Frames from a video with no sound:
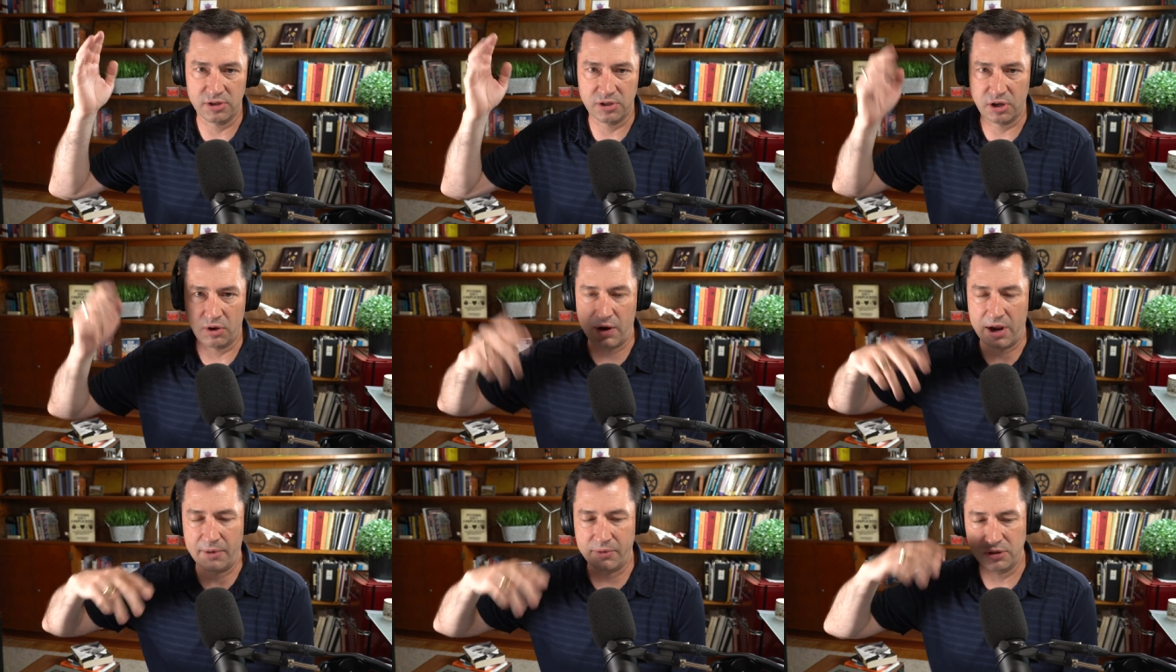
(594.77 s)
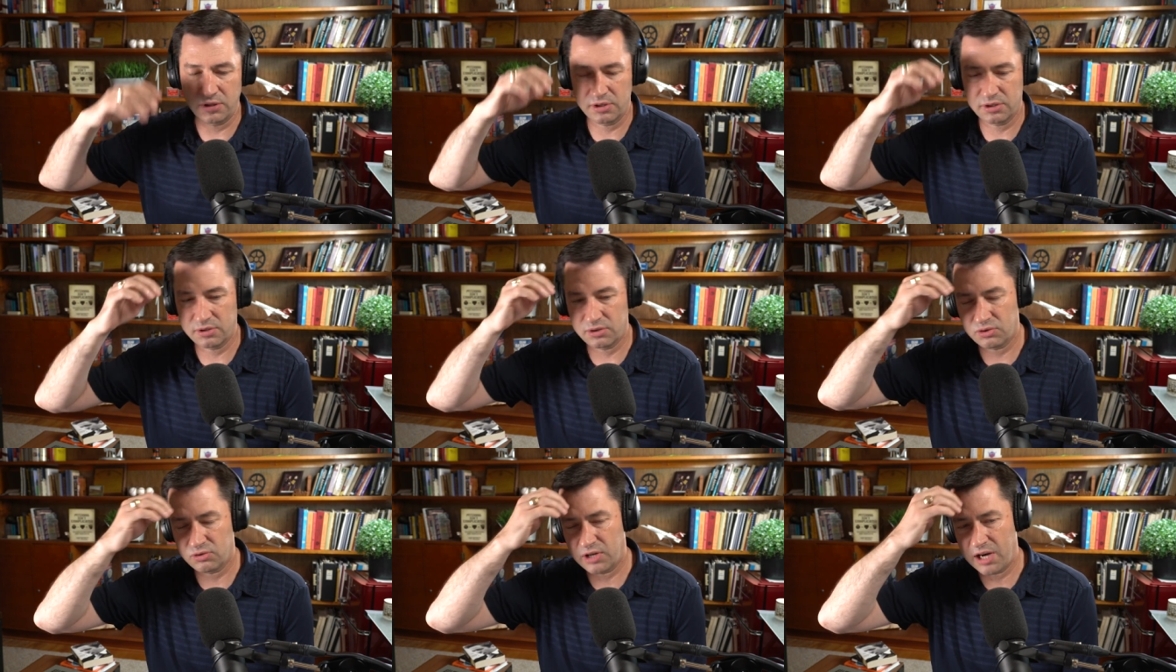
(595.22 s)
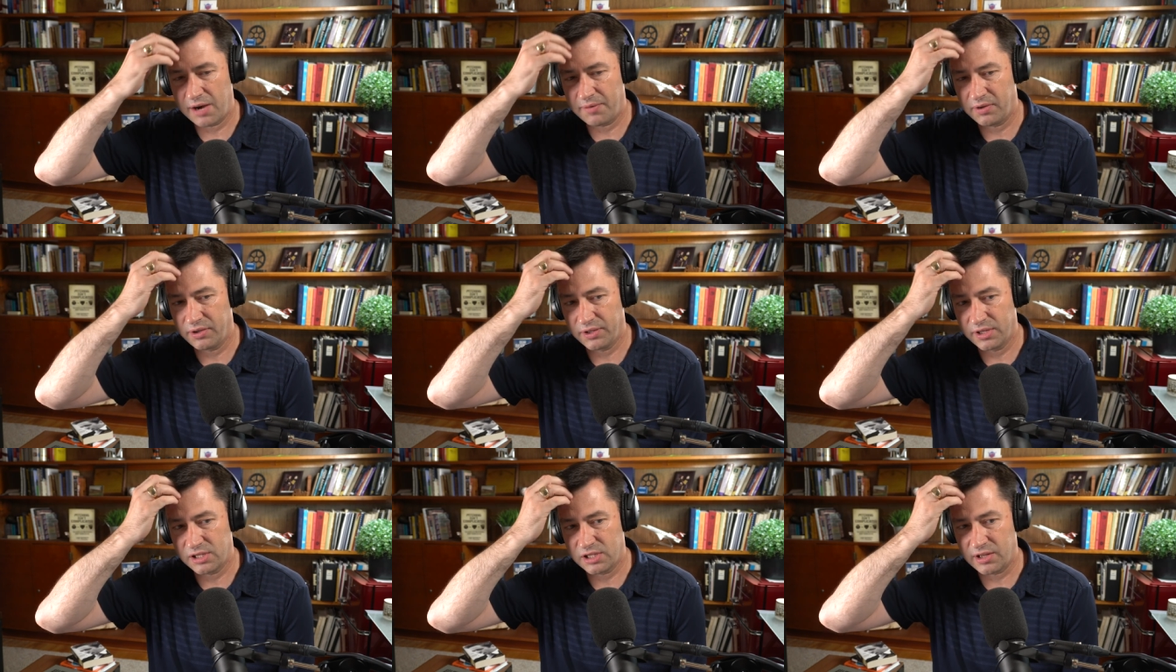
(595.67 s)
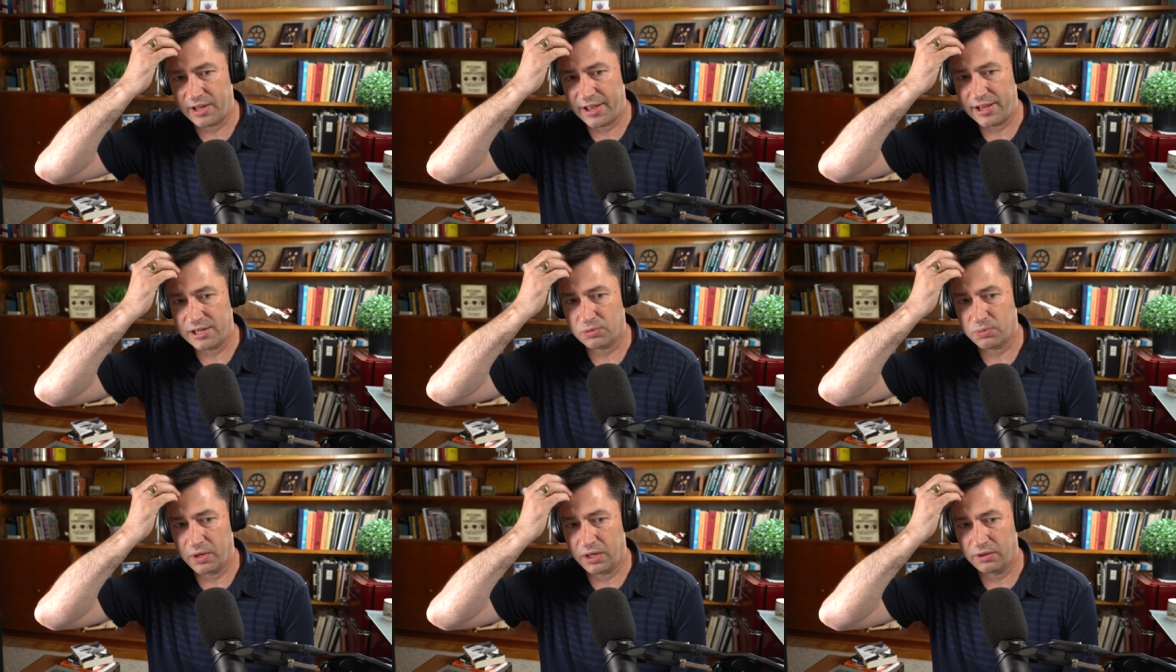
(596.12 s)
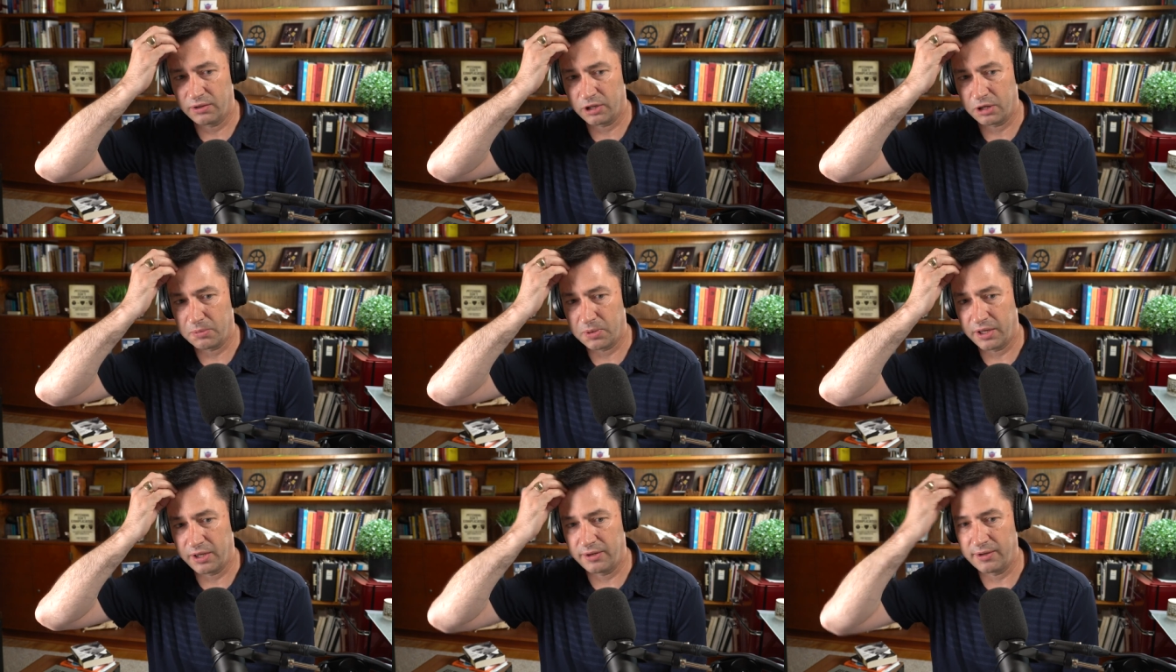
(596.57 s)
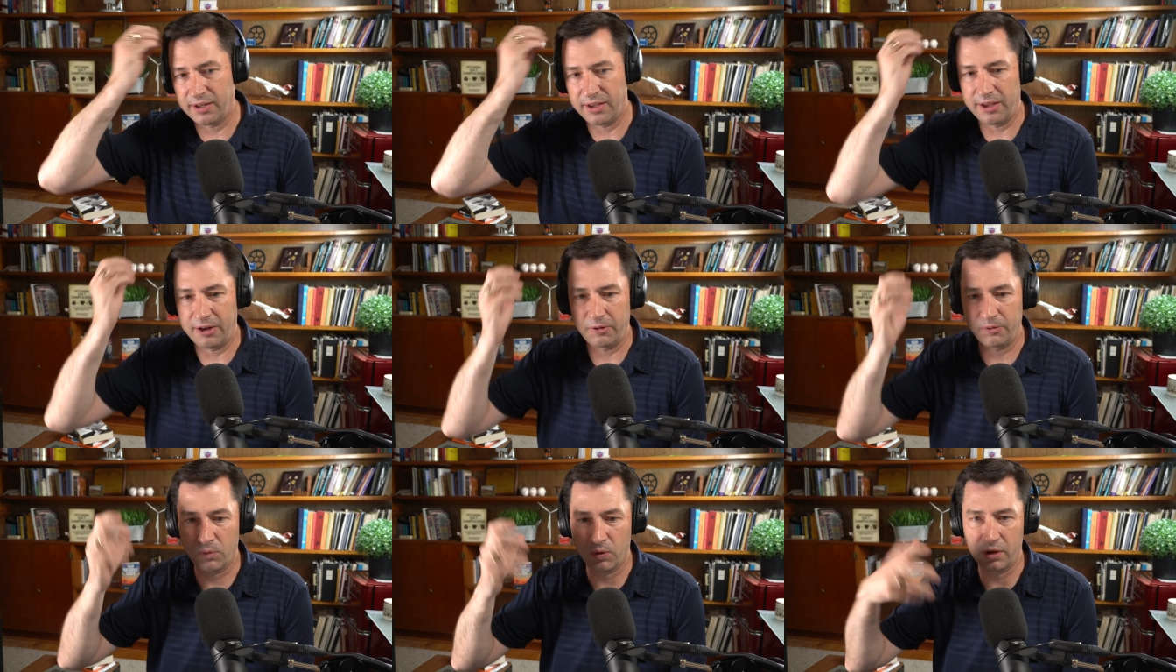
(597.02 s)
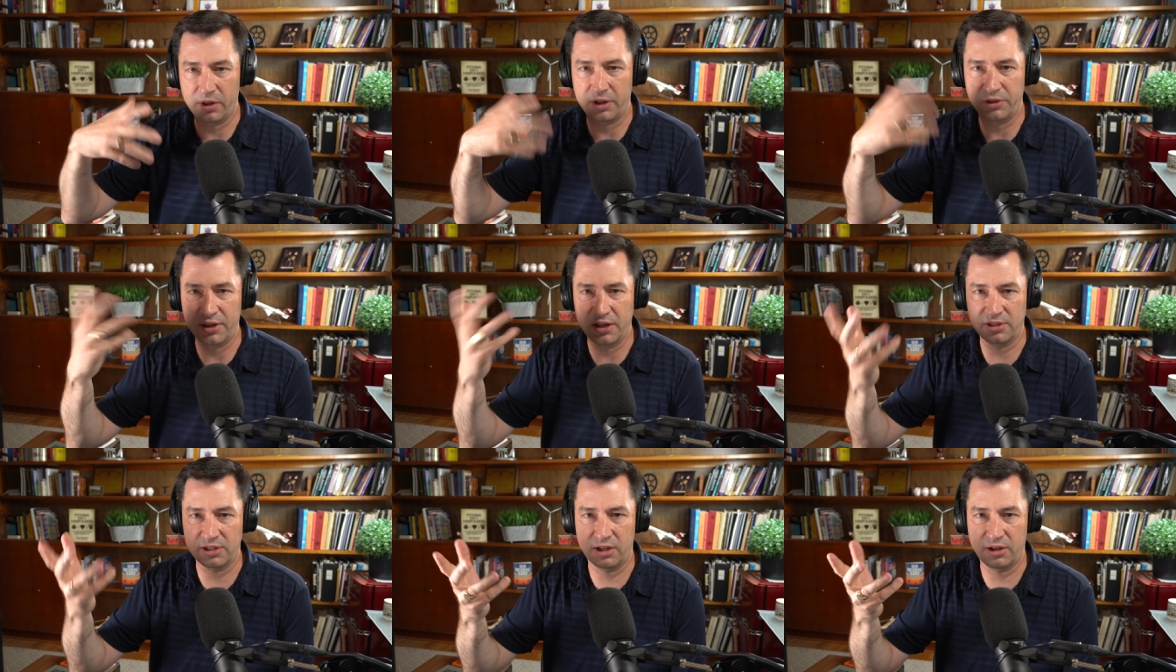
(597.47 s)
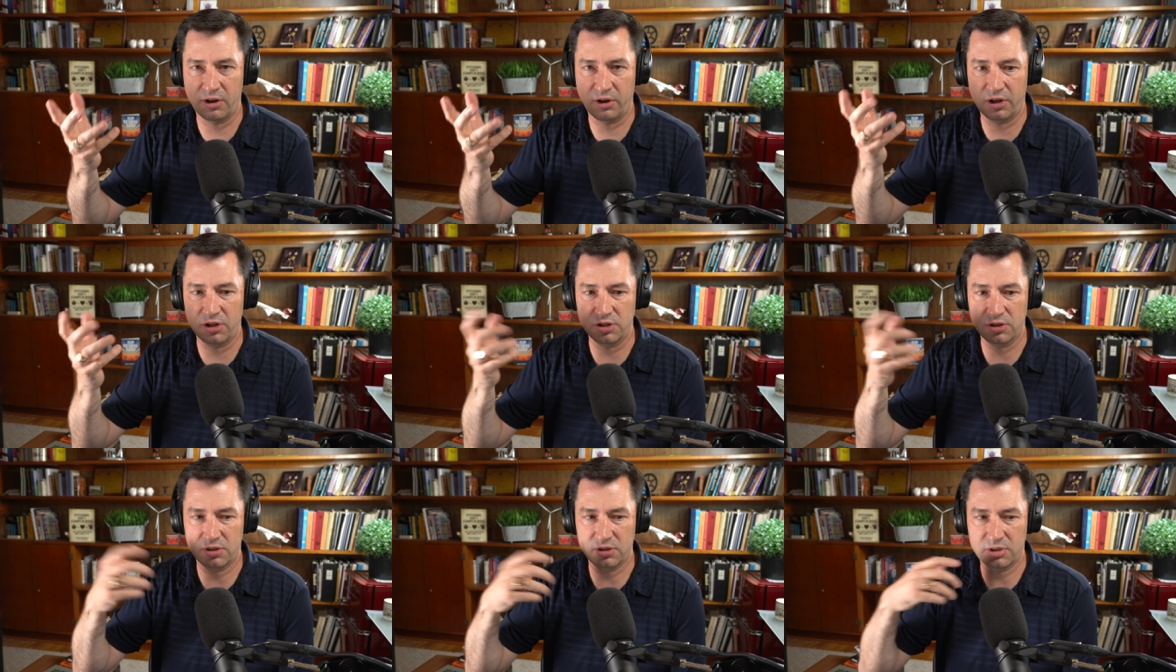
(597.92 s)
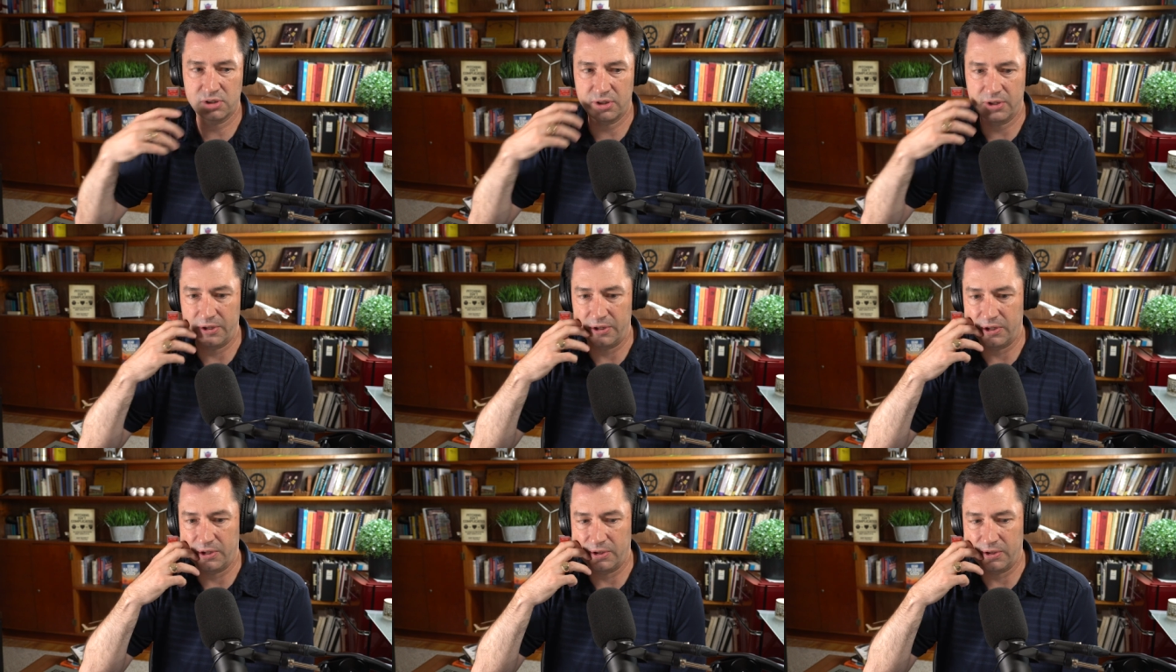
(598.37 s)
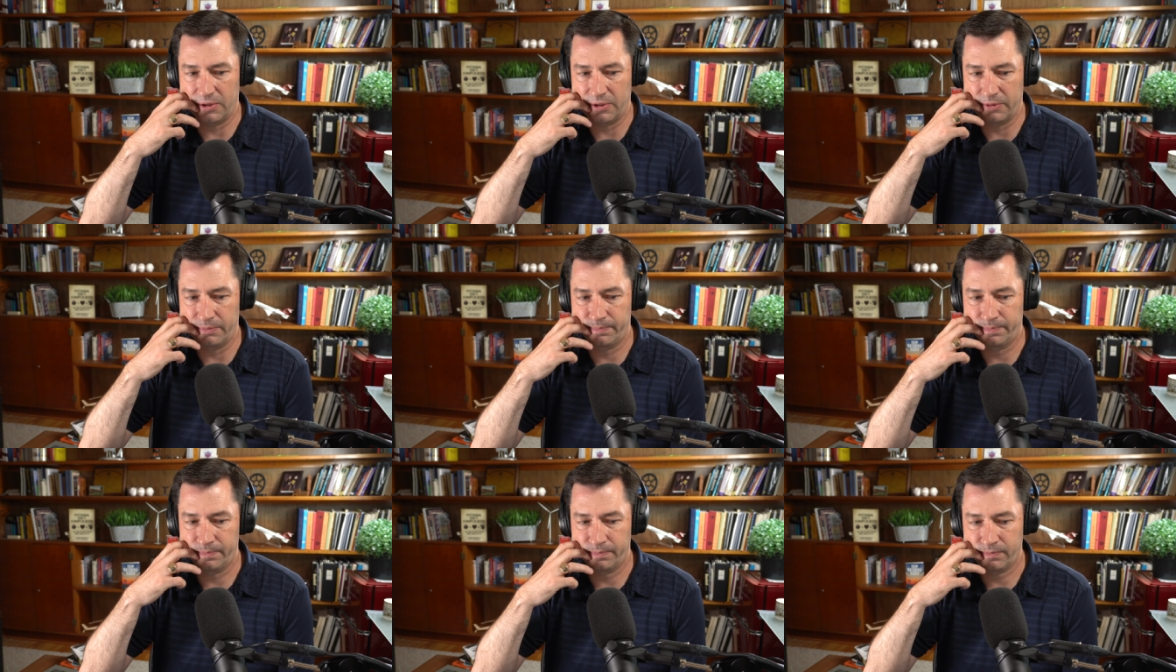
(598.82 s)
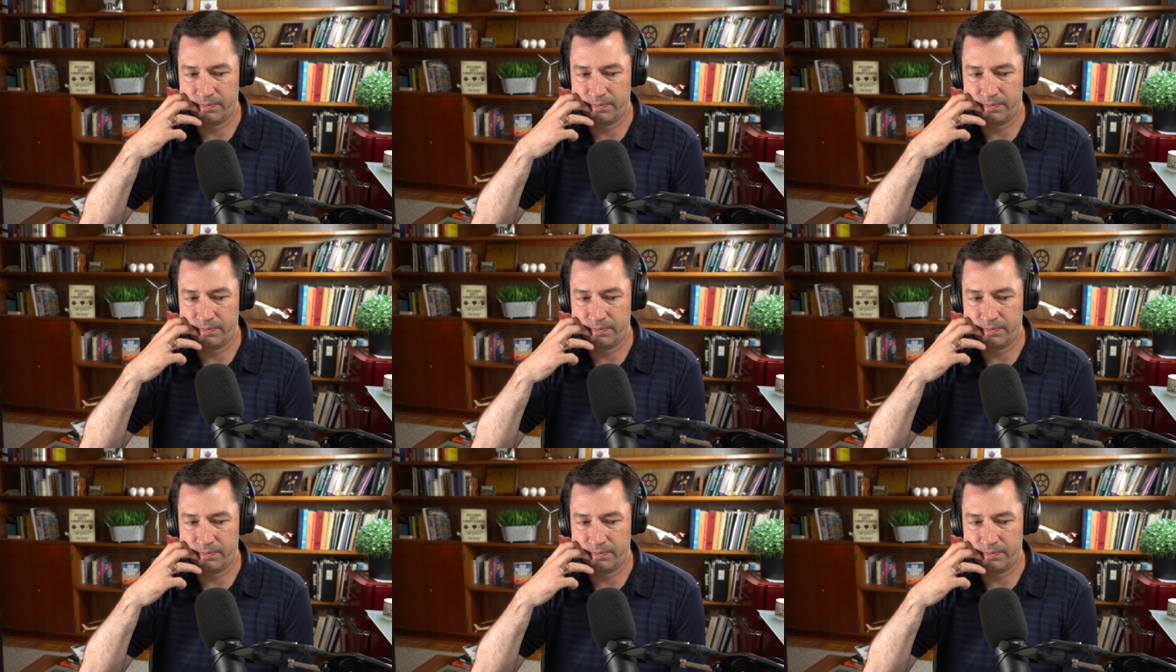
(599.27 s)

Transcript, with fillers: So I was traveling this last week a little bit, and one of the things I noticed um,